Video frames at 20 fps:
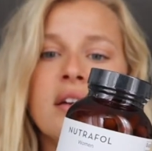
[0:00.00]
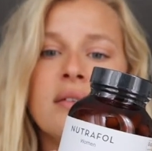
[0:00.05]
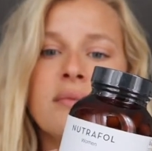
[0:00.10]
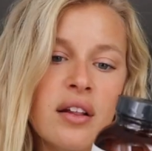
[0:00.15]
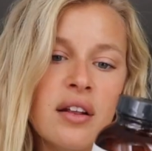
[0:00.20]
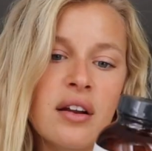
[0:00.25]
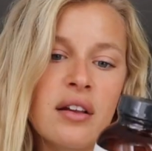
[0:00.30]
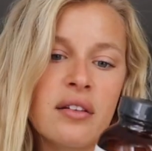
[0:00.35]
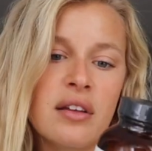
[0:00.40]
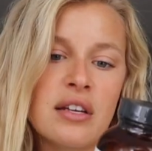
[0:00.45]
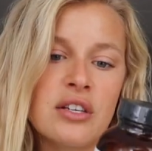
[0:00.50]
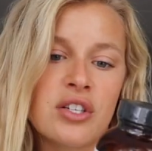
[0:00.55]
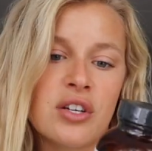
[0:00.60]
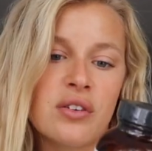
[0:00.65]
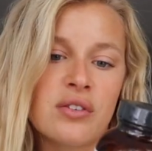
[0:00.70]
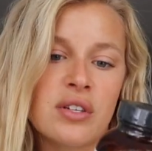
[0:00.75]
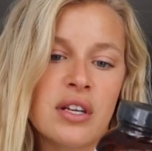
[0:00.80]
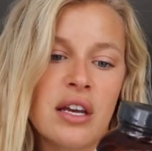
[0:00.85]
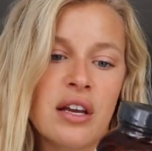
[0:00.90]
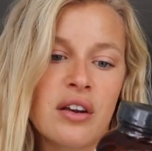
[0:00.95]
clinically
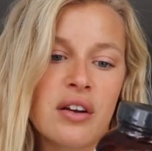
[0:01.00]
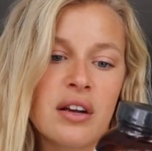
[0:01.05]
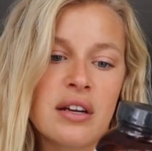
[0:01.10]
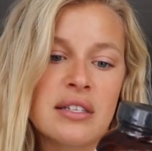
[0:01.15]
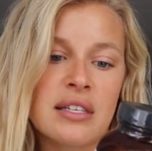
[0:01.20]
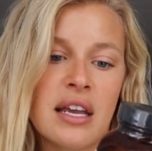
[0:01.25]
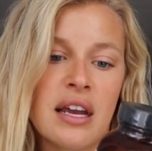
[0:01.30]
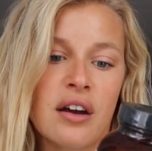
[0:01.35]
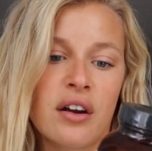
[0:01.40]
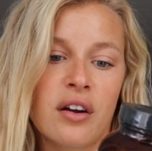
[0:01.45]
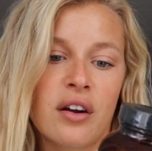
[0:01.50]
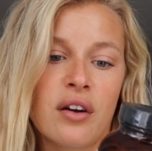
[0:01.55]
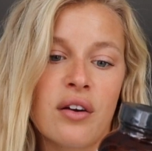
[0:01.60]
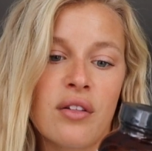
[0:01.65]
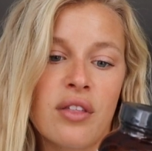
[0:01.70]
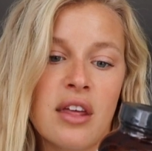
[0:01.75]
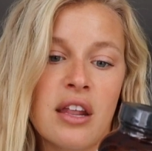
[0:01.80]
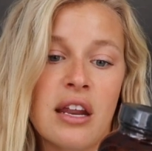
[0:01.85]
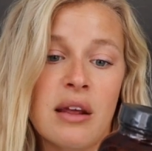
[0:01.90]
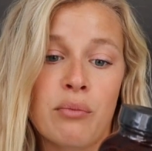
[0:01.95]
shown to increase hair
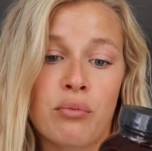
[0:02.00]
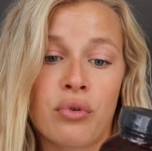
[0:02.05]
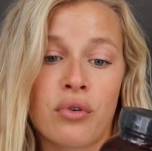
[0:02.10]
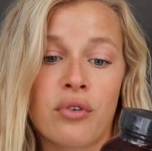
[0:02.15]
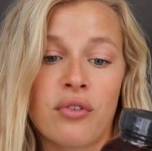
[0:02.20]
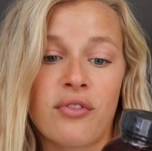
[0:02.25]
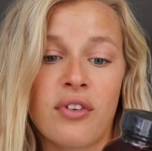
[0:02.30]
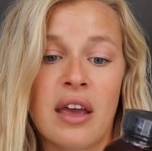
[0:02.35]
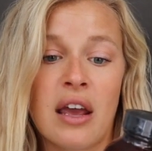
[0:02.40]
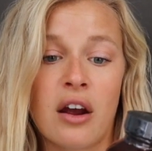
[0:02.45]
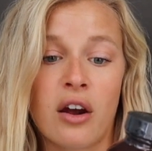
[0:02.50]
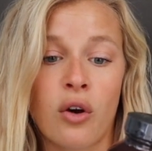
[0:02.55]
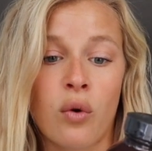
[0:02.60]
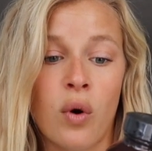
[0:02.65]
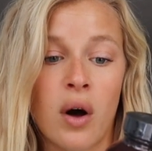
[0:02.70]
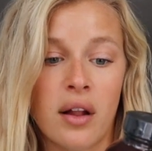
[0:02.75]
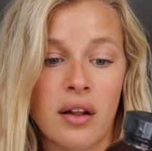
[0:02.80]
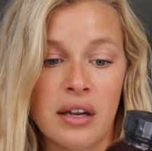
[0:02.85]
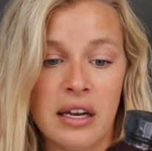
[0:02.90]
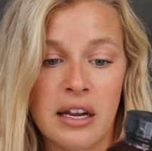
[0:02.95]
growth and improve hair
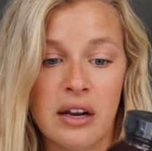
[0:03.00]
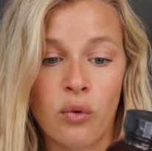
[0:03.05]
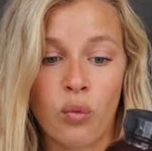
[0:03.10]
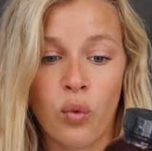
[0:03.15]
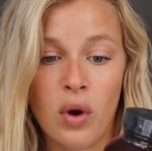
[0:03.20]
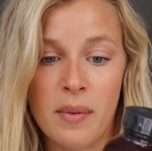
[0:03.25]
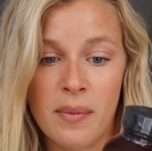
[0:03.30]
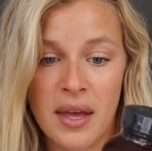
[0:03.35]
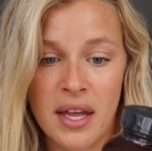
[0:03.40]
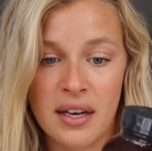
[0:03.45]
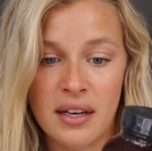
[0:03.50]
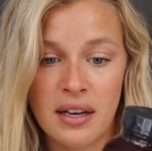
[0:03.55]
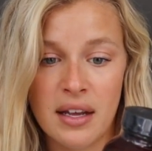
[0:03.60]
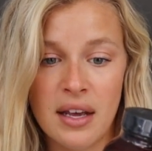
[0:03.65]
quality in women.